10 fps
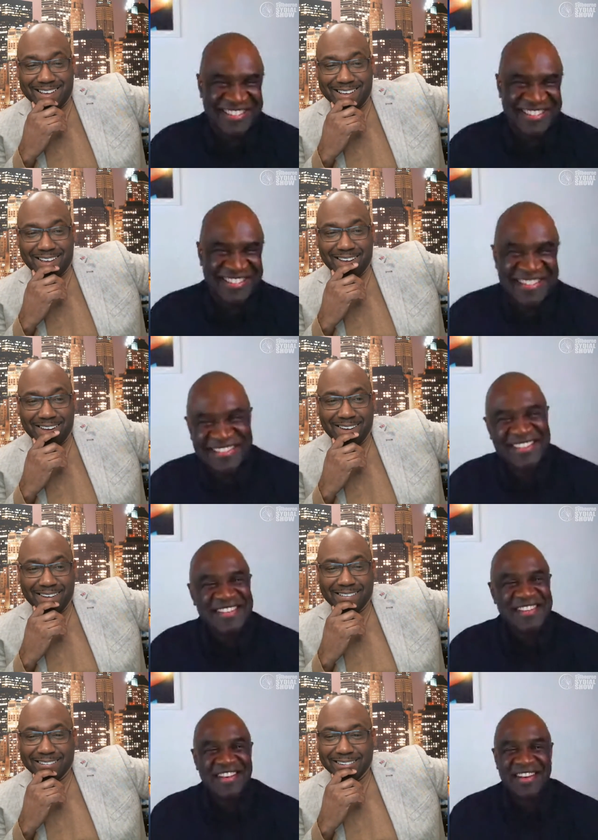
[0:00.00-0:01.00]
Speaker 1: All right.
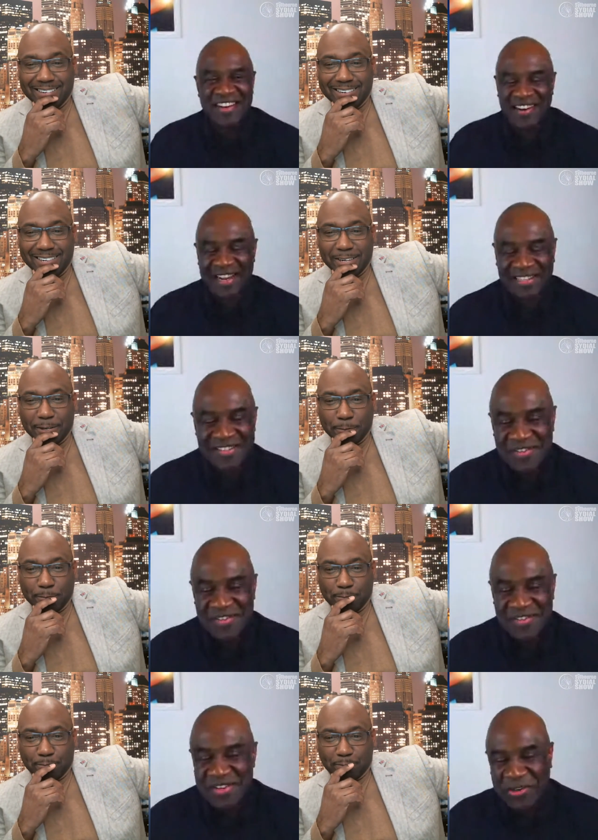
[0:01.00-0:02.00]
Okay.
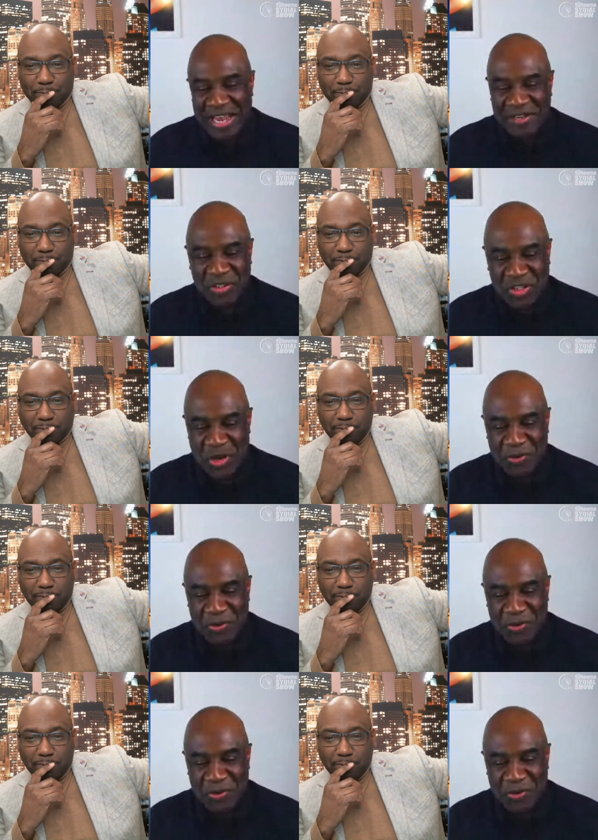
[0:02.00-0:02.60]
So, um, and the reason why